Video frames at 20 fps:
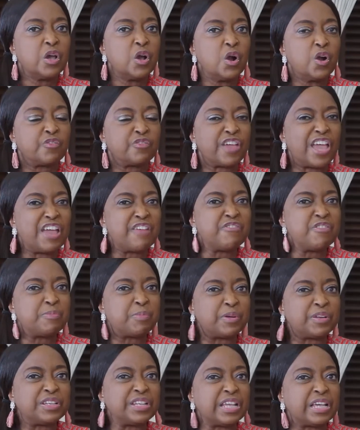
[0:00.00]
of
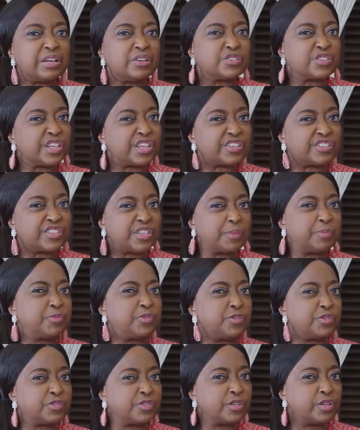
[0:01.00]
everybody else except
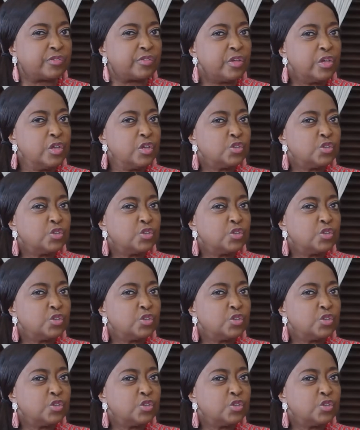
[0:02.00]
yourself.